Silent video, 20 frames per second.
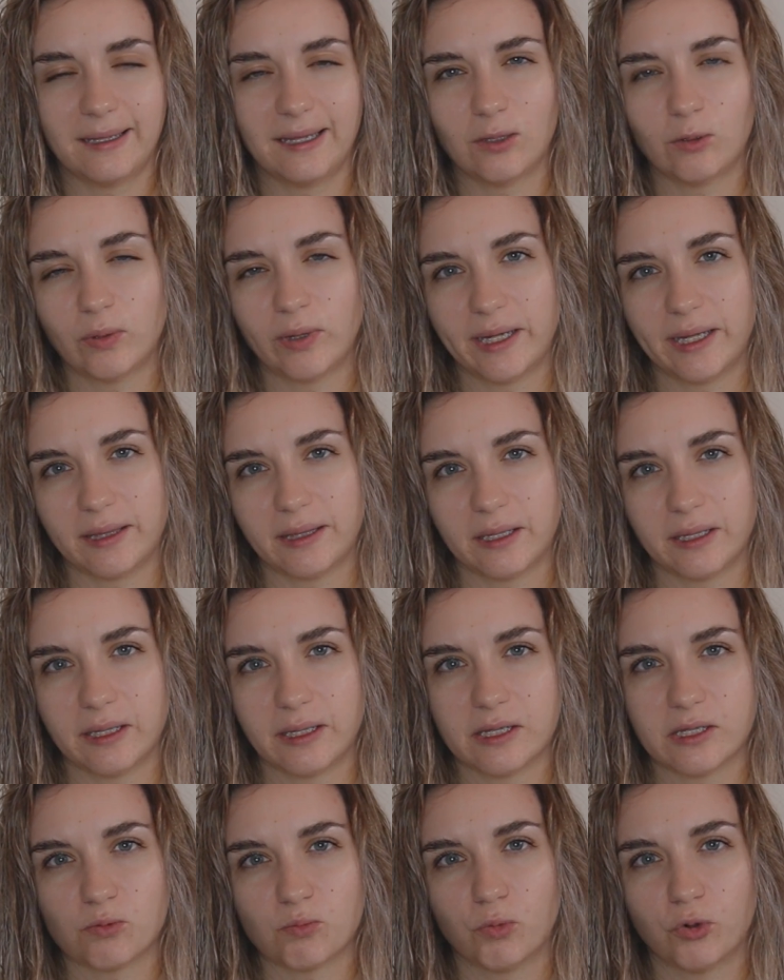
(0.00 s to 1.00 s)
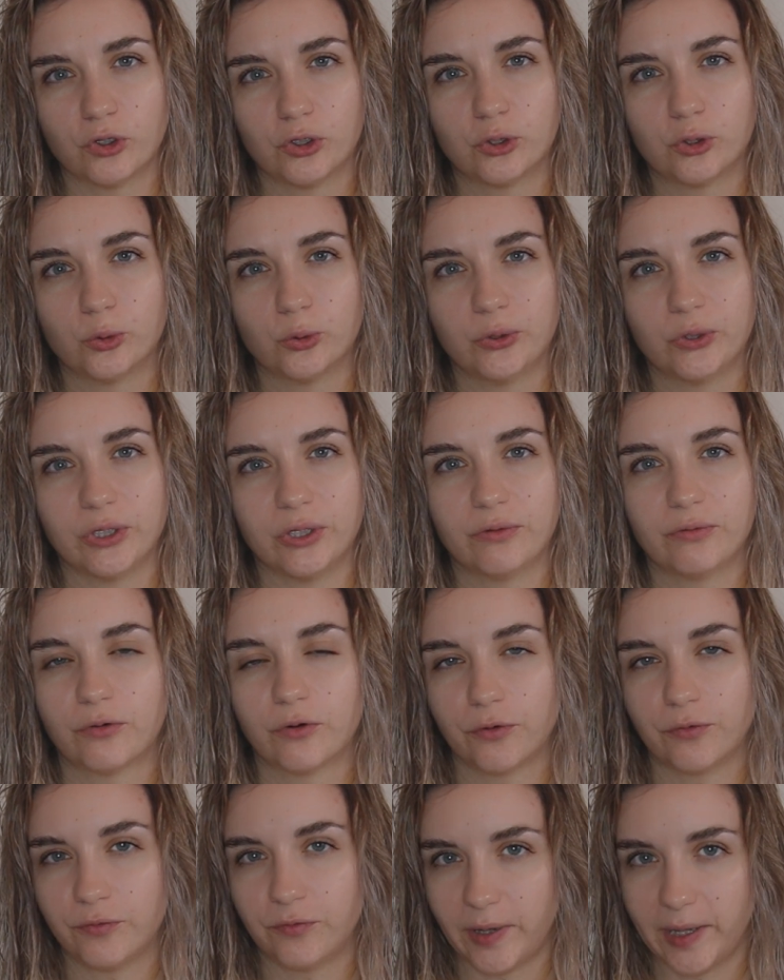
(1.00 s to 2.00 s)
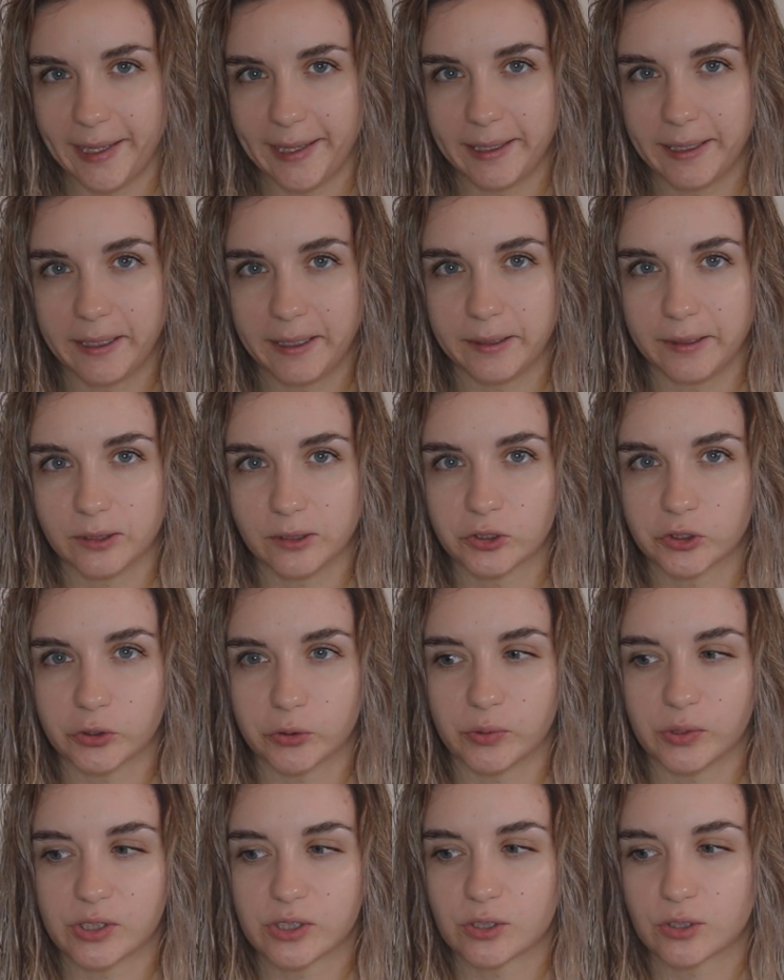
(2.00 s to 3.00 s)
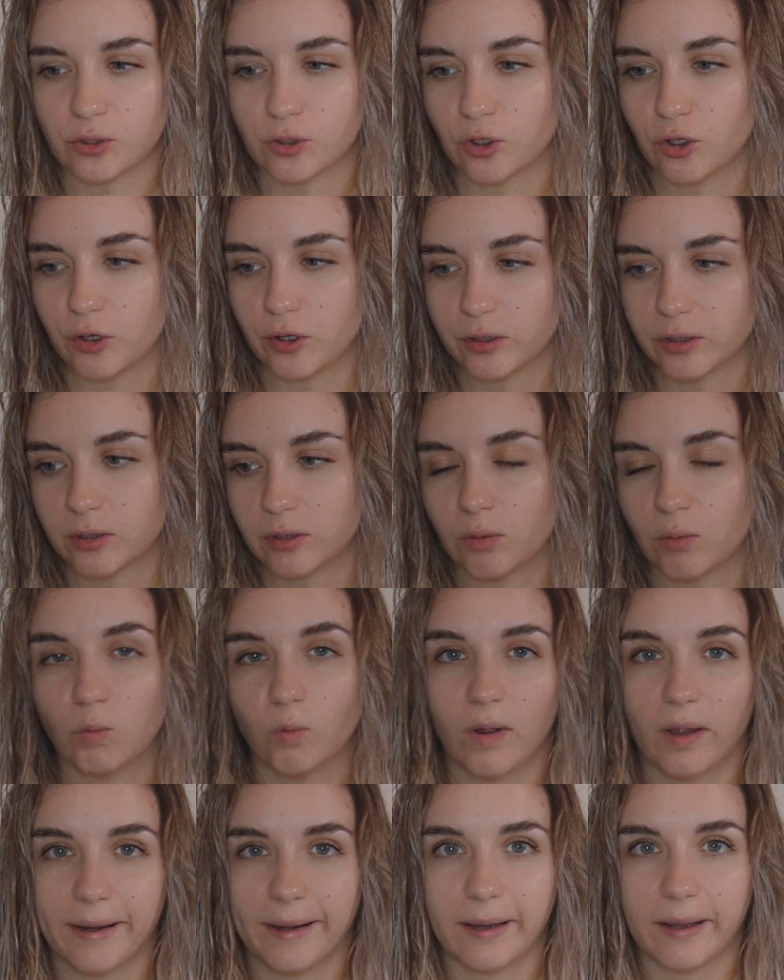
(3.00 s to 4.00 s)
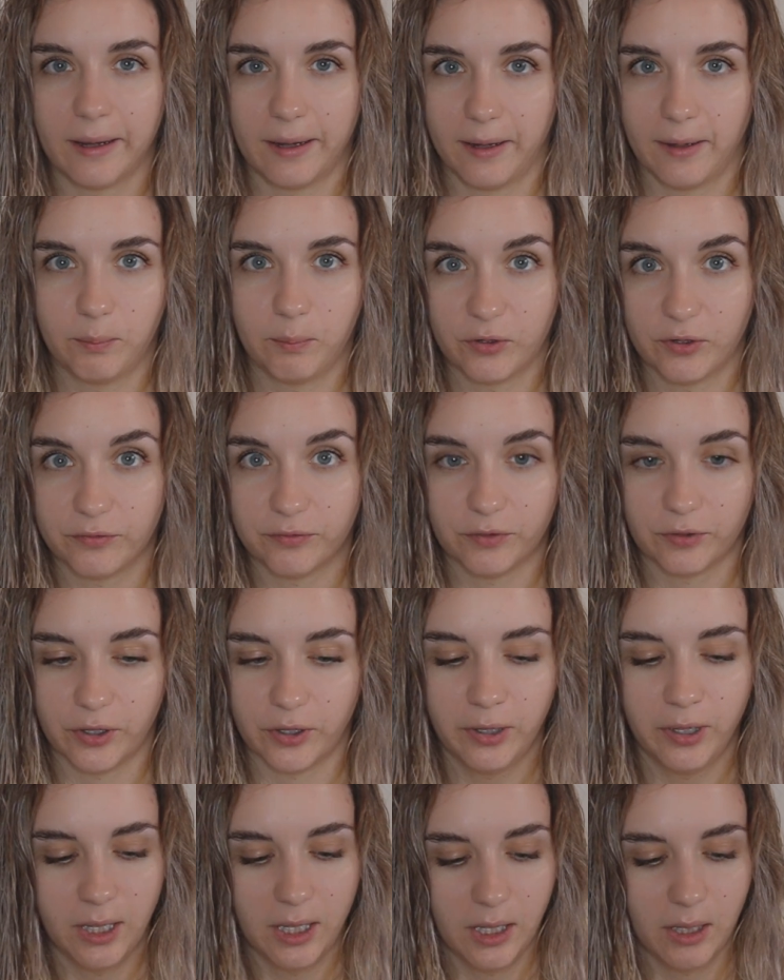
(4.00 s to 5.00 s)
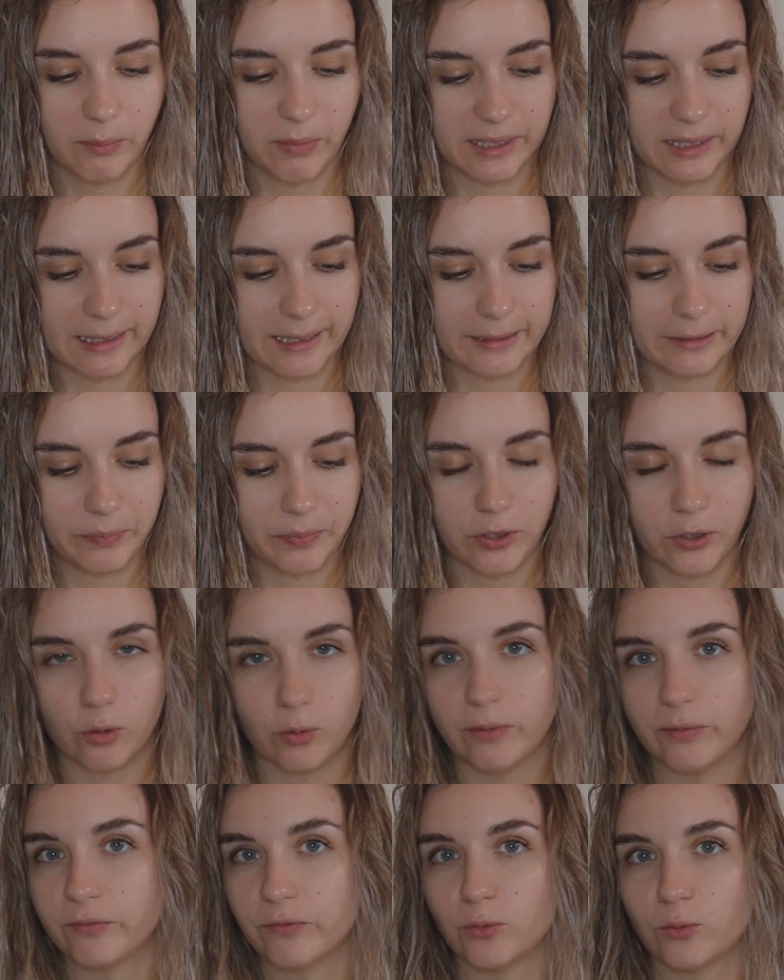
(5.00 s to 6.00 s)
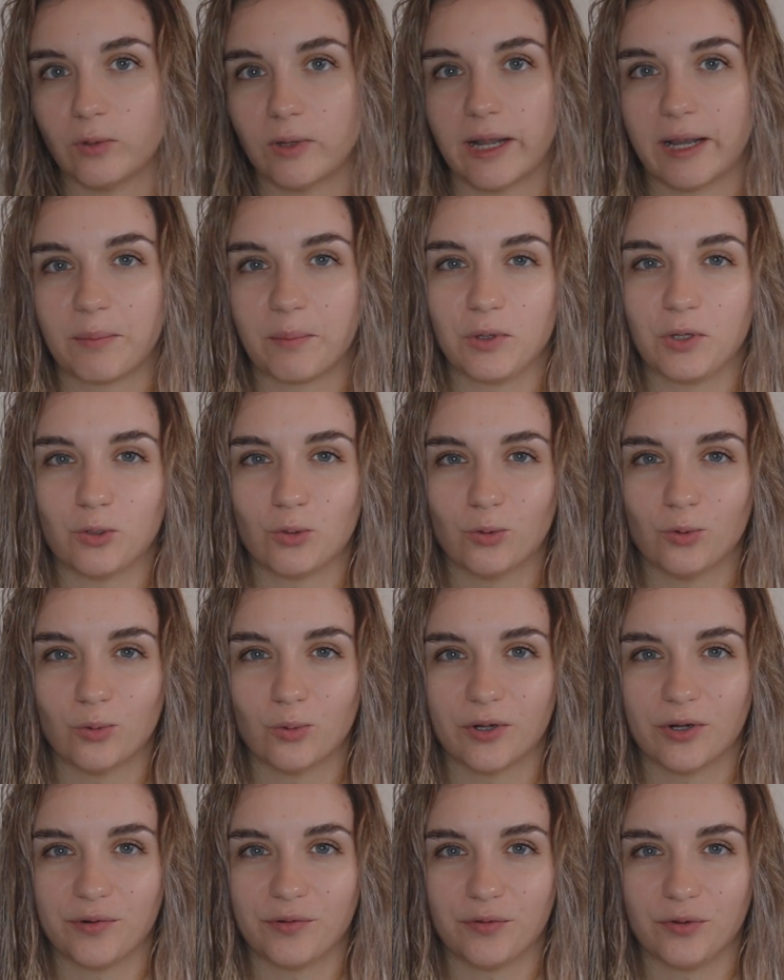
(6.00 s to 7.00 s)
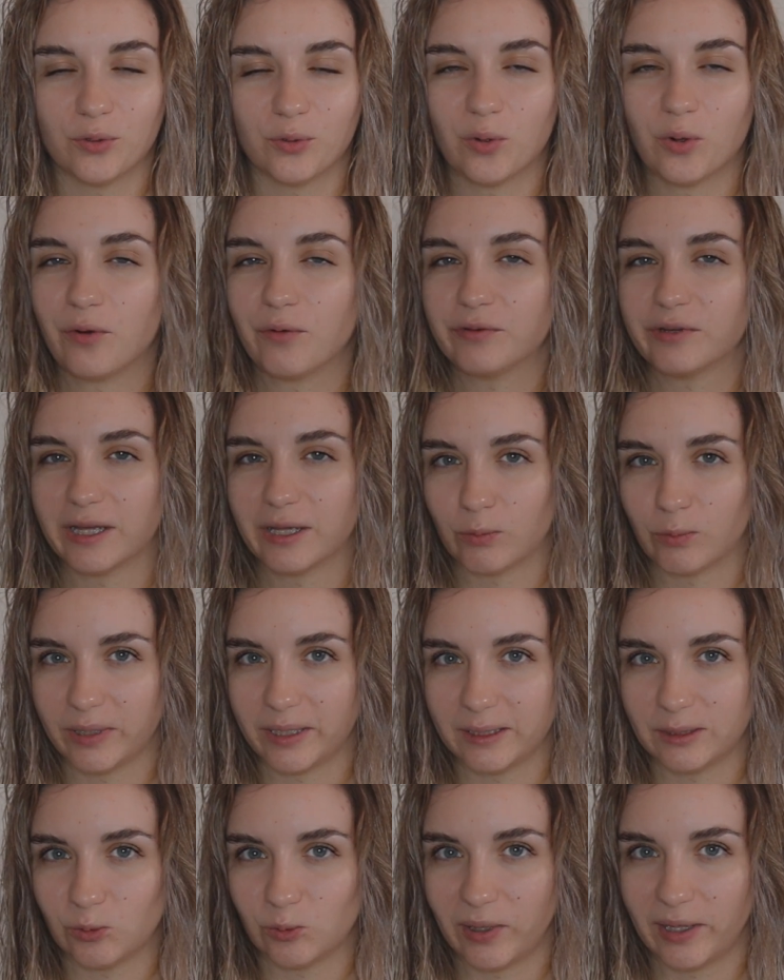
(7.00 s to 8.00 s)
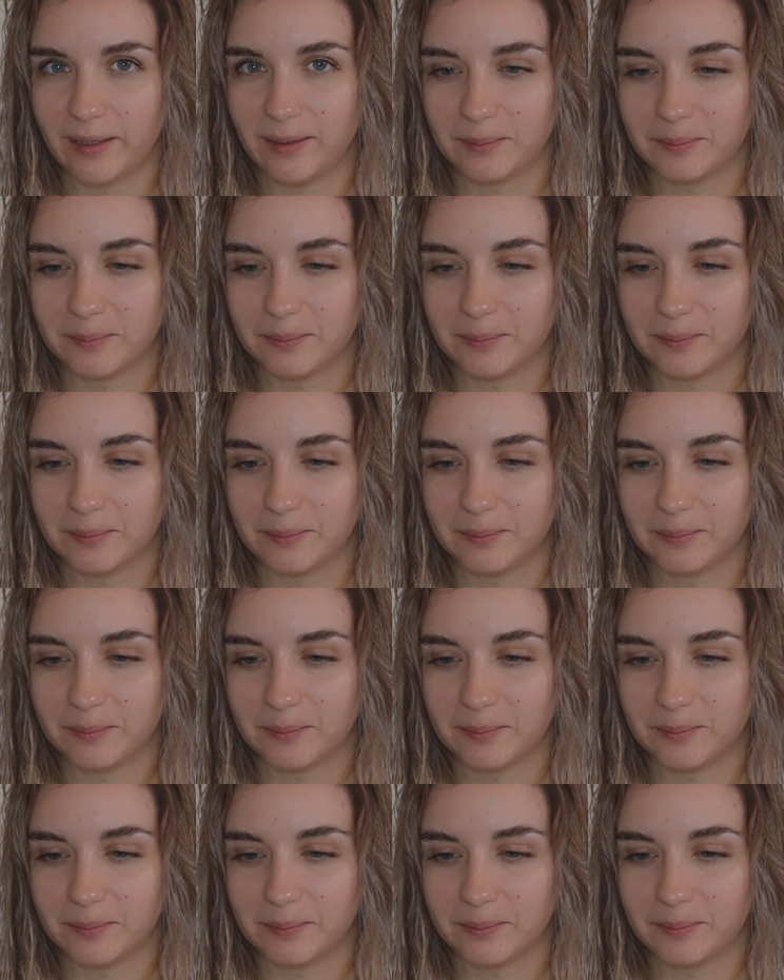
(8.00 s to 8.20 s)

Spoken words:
that one I think is more suited for fine hair, so it's not one I prefer. But let me know if you'd like me to do a review of that one as well.